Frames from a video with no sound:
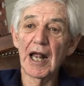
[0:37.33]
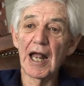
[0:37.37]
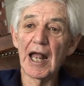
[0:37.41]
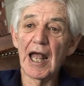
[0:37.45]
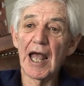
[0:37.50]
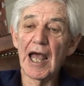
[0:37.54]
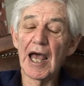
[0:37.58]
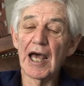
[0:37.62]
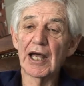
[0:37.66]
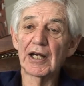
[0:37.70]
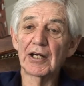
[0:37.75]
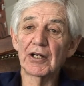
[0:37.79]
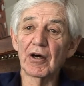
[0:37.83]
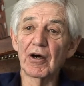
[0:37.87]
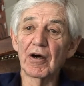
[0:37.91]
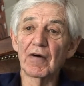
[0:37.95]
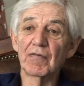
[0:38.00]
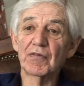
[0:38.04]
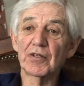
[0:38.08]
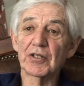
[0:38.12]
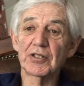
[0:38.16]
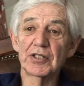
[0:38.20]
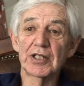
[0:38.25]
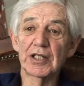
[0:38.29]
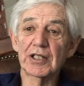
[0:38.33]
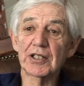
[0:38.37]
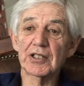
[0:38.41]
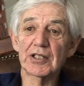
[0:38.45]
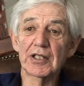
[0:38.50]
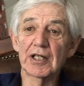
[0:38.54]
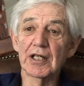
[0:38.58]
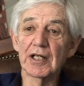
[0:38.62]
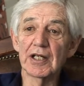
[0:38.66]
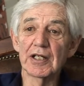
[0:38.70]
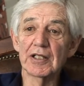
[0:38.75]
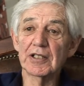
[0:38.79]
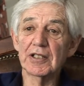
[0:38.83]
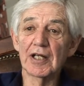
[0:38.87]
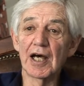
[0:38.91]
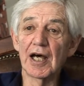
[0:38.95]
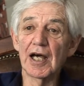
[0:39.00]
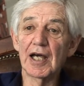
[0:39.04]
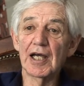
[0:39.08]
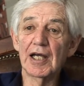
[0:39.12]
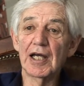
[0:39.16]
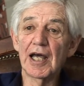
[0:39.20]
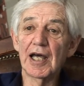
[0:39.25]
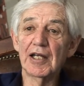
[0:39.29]
And after six years,
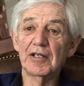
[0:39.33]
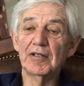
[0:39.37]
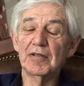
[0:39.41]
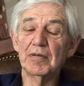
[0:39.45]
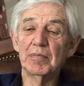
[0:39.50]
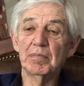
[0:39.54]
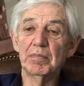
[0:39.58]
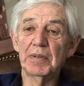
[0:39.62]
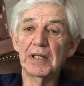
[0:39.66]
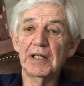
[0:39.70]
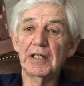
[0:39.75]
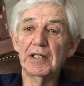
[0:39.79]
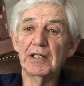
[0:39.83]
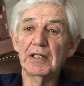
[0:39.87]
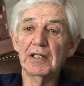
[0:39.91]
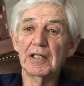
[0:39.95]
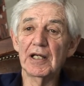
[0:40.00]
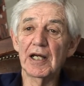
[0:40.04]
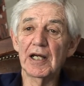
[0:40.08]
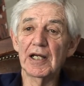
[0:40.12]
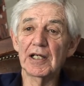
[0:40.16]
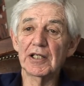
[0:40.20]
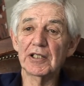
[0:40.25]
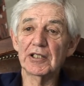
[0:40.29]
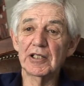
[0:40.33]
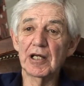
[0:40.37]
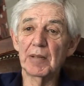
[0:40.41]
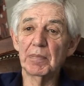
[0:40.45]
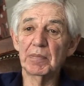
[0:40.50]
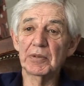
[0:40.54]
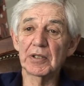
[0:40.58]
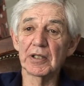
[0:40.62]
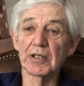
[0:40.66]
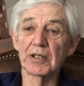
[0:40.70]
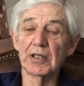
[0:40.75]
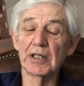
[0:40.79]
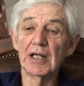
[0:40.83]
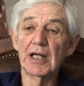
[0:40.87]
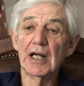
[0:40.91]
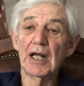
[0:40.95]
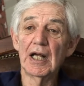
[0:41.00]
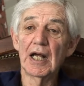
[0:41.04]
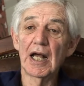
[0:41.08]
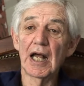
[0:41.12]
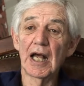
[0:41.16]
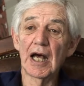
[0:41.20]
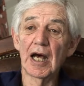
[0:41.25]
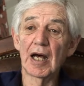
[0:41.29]
I hadn't been accepted.
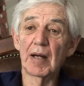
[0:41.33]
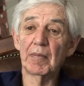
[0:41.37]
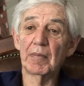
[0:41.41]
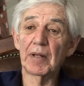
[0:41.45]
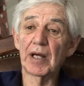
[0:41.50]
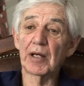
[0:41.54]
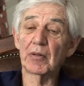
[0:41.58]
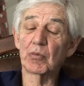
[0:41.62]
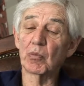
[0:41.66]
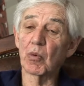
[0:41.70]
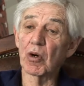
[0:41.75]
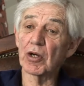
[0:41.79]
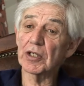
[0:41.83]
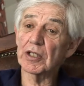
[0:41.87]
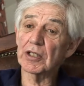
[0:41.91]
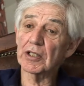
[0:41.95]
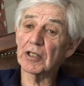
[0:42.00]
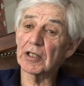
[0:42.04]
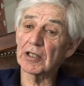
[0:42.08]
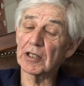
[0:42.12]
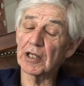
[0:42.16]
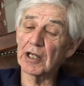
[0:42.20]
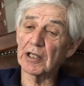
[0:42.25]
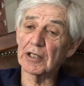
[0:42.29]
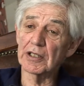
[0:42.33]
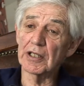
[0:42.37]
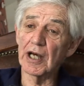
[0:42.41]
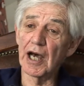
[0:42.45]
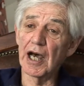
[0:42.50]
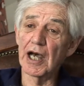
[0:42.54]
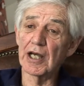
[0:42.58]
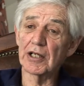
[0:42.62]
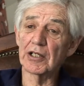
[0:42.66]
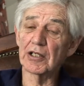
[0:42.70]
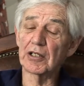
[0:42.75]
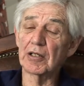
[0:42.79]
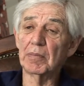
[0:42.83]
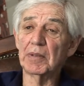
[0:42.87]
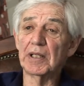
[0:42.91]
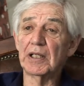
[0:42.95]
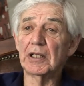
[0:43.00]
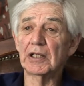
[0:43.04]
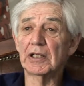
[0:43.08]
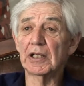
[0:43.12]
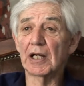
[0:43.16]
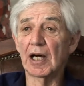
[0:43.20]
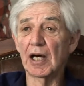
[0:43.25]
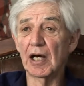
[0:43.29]
Um, and Waddington had died in the
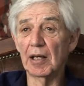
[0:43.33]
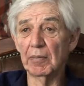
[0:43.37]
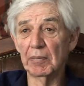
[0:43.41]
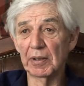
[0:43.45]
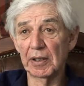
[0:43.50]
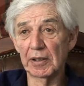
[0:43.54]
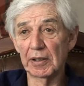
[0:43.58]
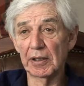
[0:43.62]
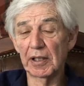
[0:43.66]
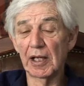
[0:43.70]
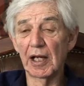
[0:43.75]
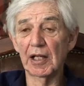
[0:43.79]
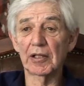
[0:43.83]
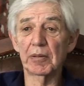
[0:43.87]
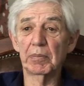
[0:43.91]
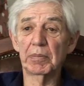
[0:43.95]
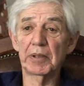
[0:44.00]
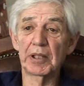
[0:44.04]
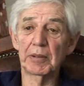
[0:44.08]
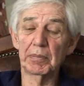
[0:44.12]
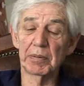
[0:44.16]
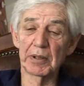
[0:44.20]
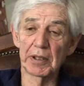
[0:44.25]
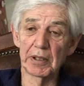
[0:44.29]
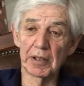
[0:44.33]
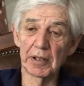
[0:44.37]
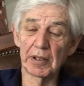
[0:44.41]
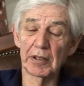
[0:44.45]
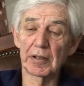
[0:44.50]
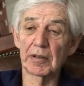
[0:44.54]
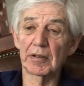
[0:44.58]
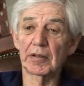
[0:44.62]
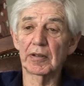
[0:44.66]
meantime, and other people